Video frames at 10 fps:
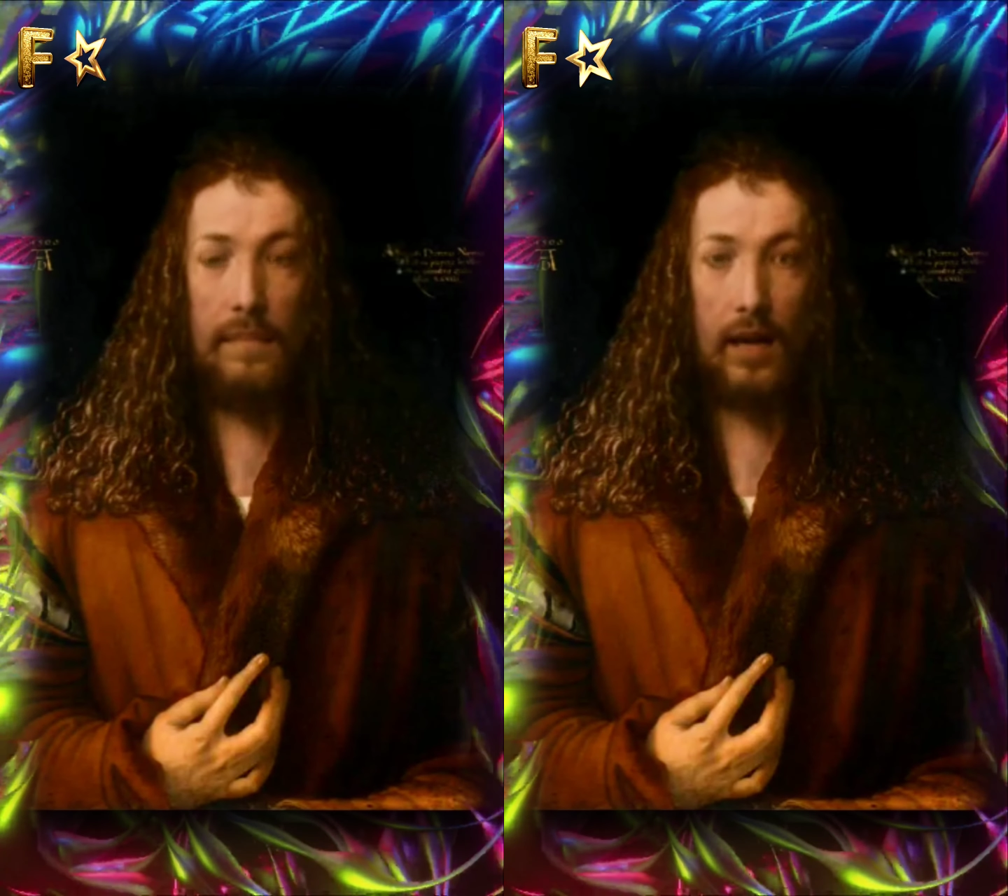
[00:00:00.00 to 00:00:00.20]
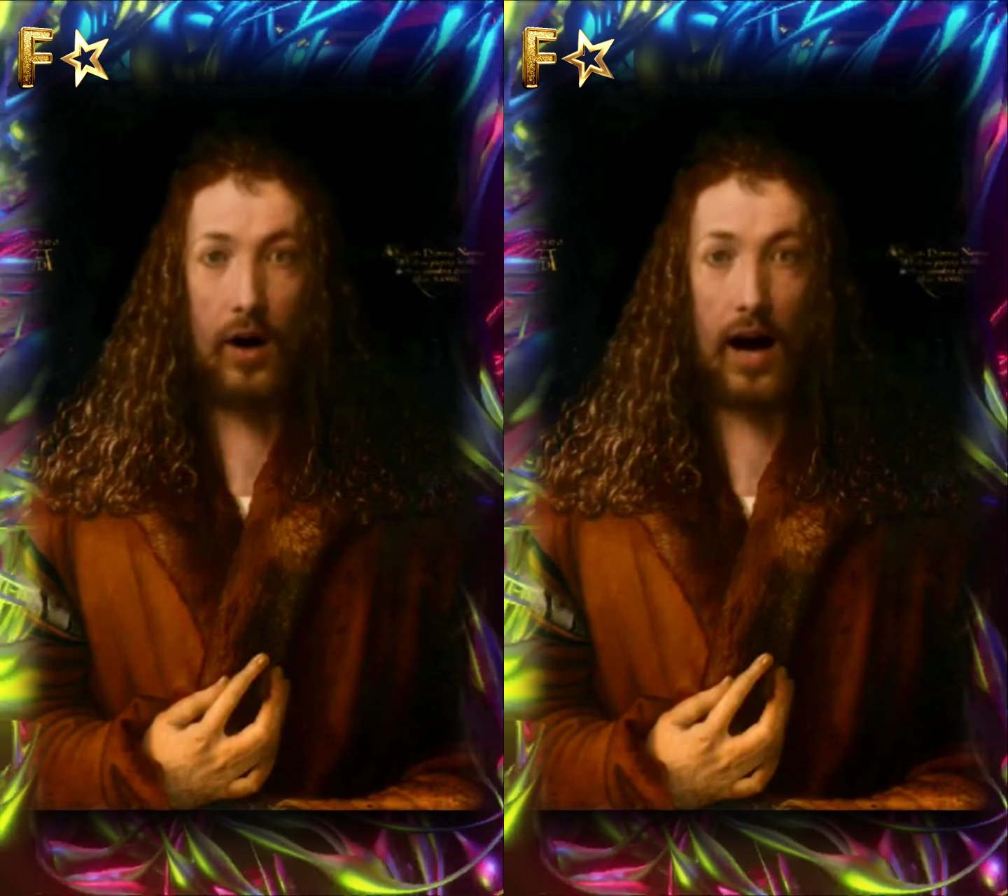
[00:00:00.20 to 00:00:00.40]

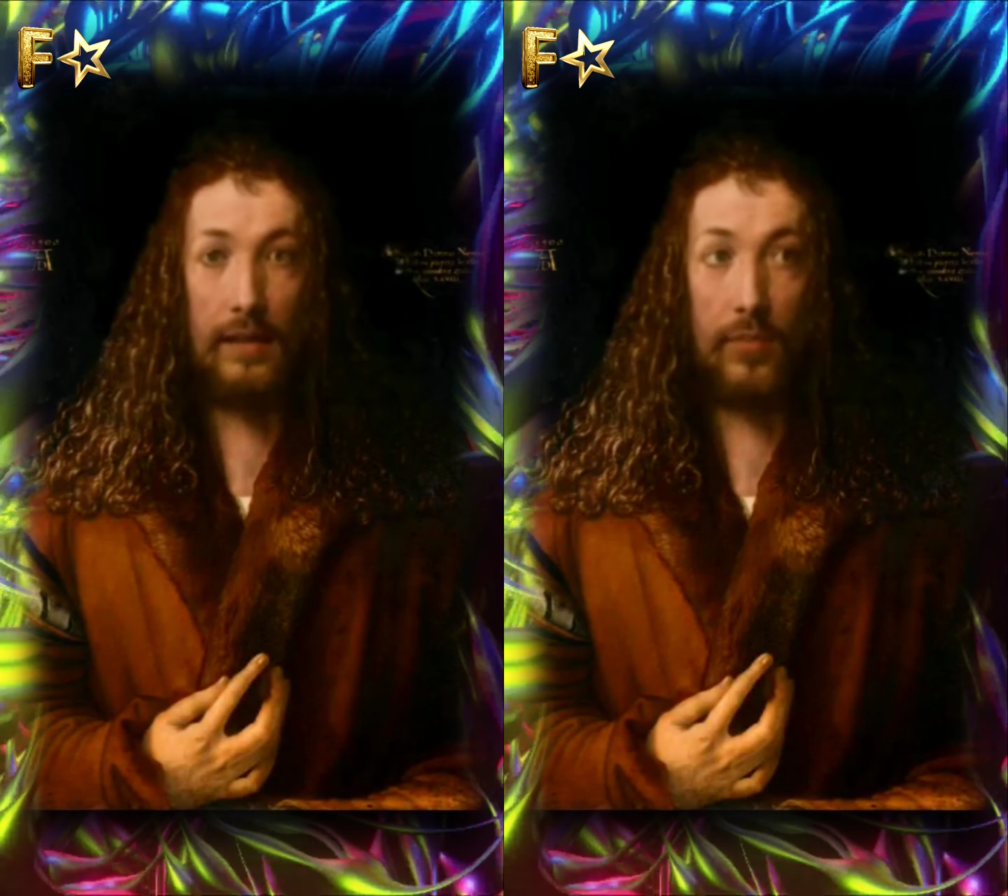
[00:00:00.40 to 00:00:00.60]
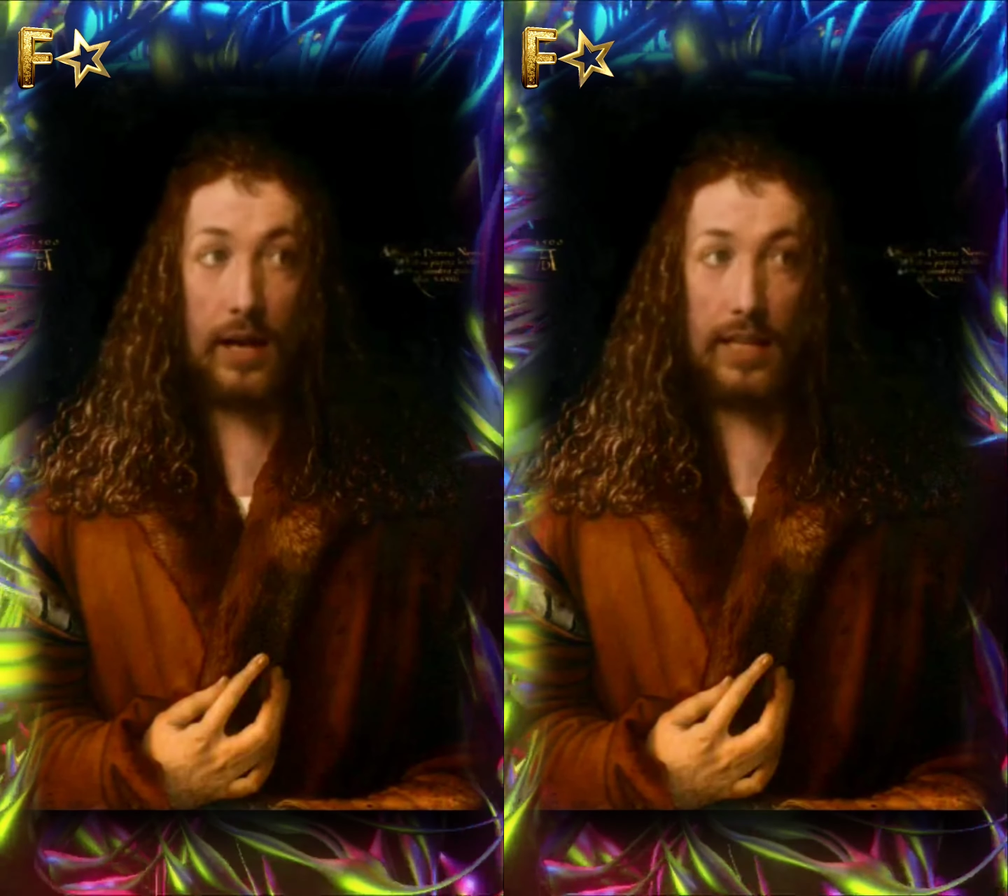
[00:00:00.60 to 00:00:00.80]
A for
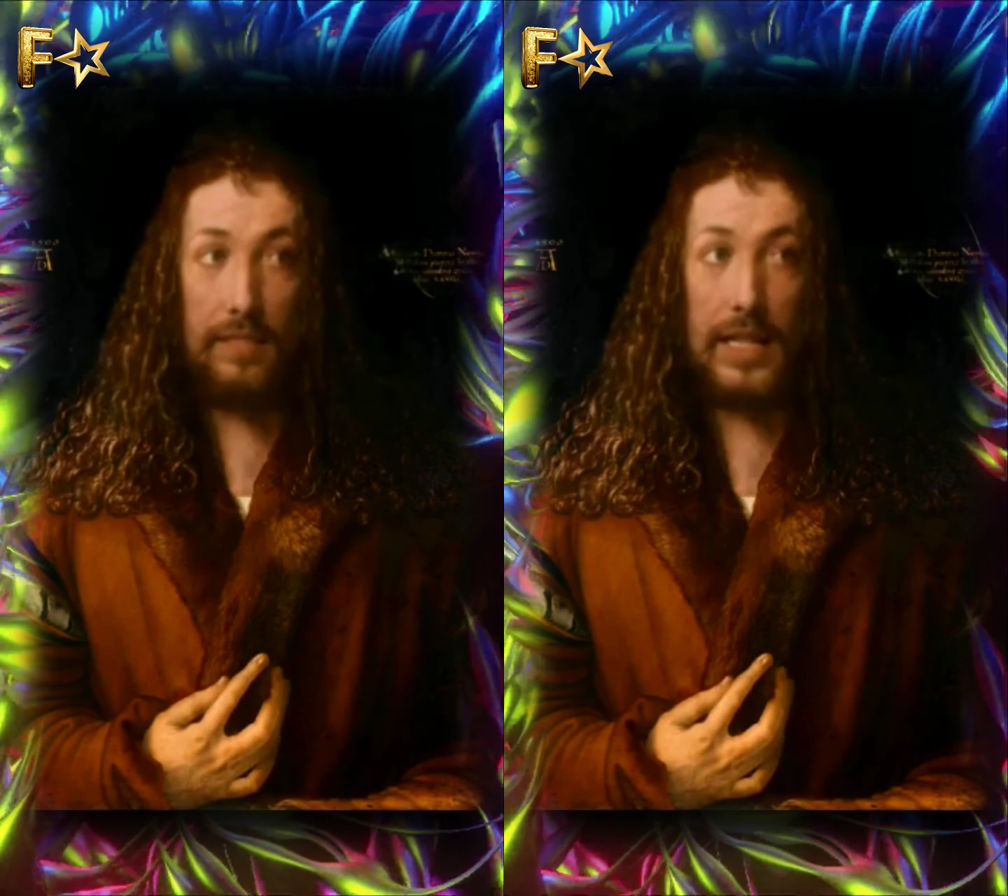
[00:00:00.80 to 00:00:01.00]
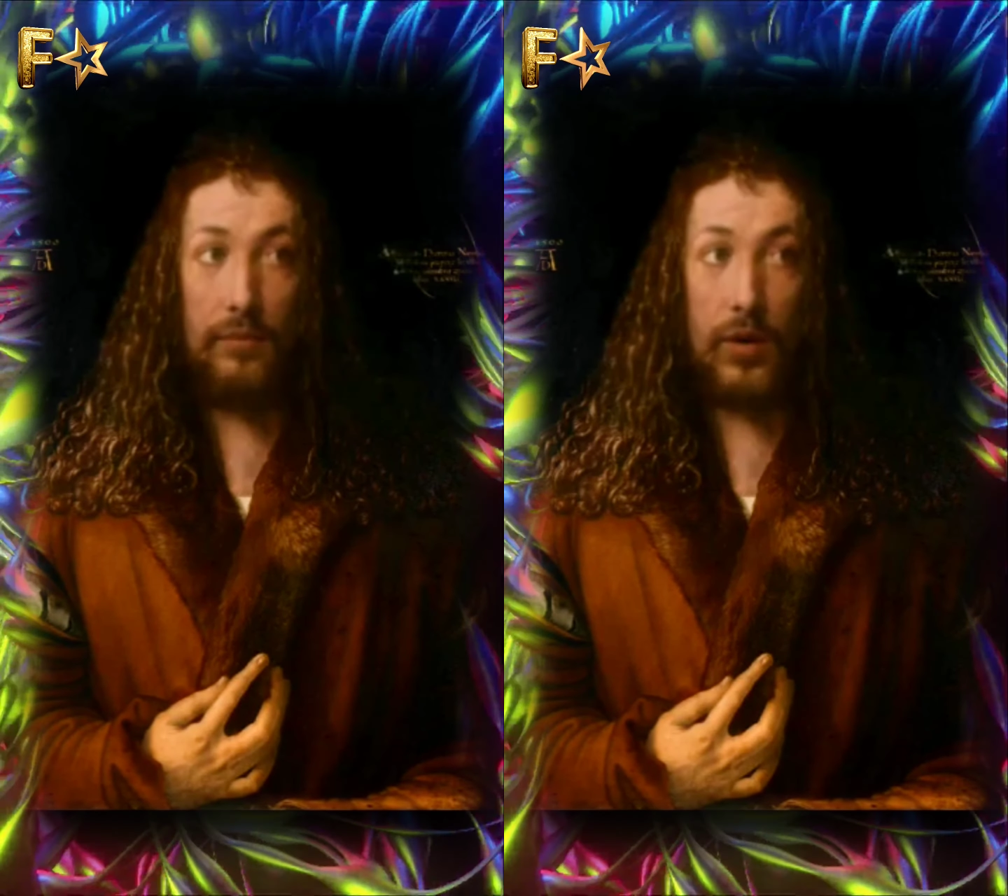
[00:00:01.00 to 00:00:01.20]
Albrecht
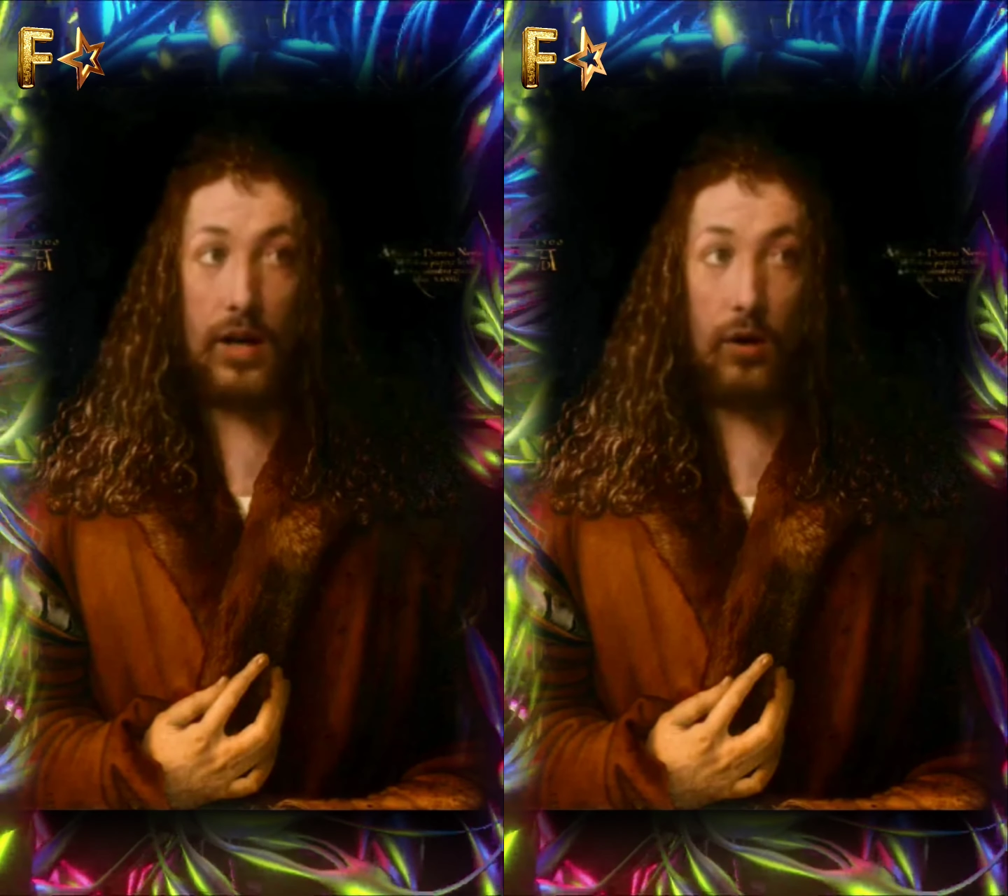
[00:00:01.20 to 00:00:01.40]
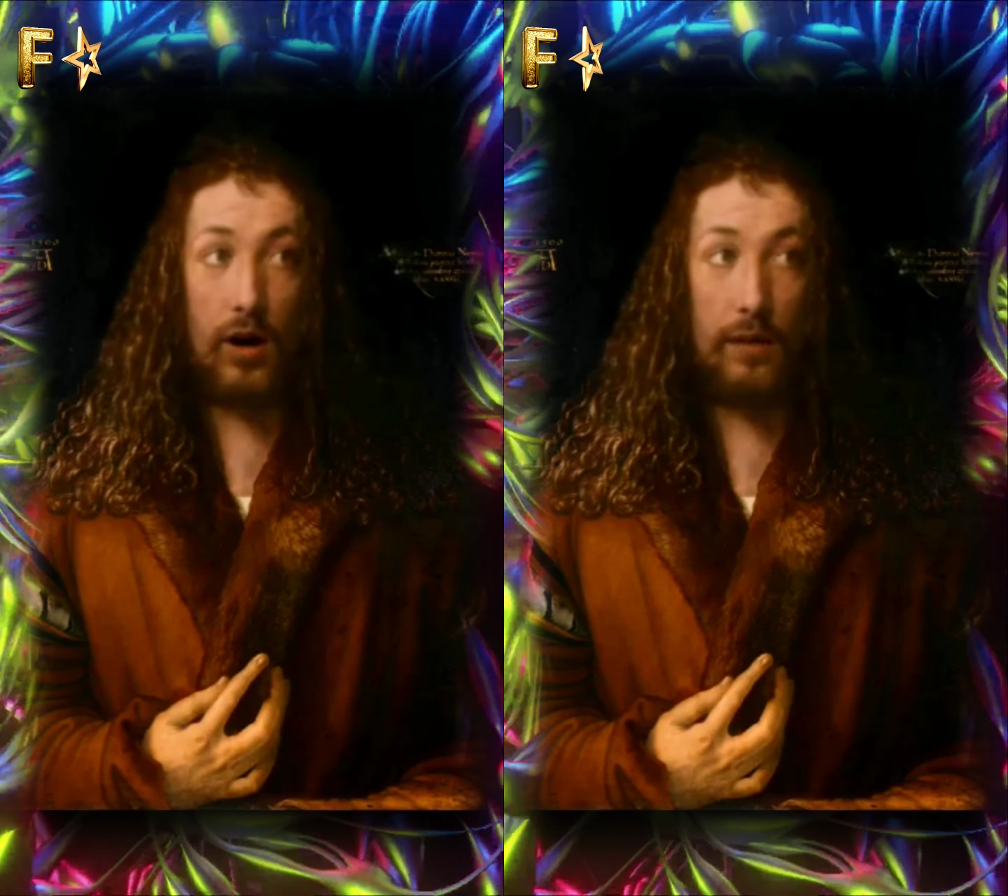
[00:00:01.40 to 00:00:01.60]
and D for
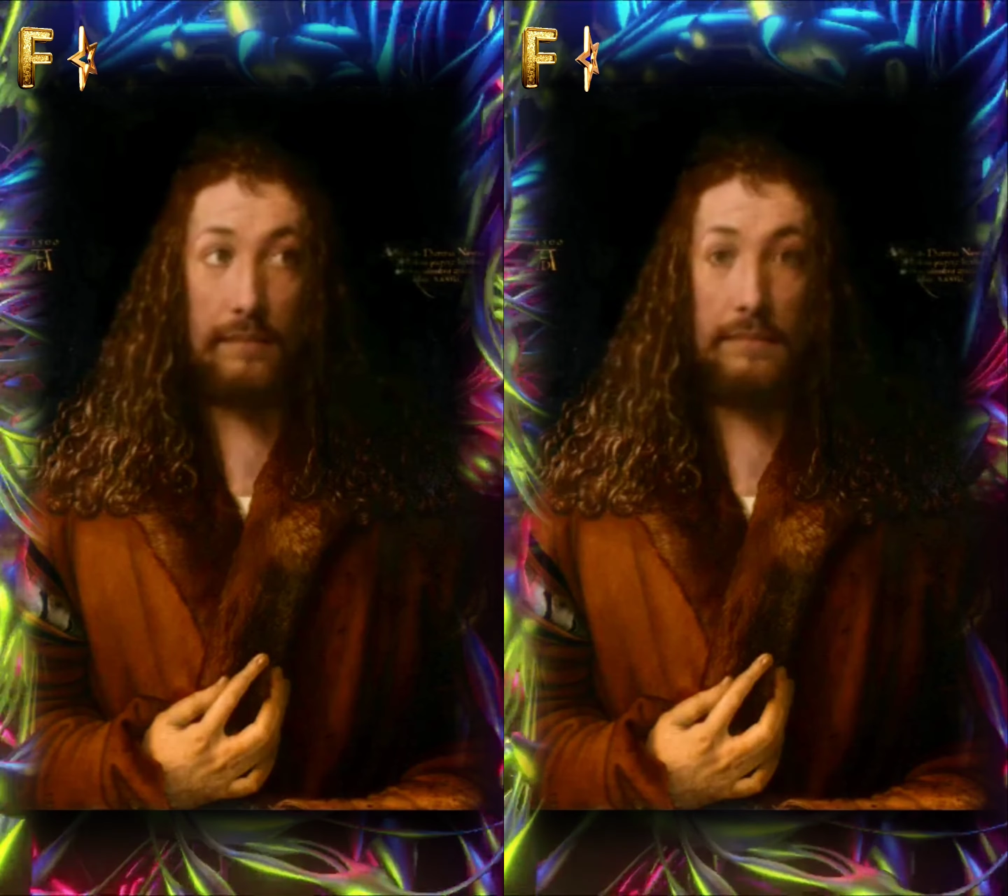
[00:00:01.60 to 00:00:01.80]
Dürer.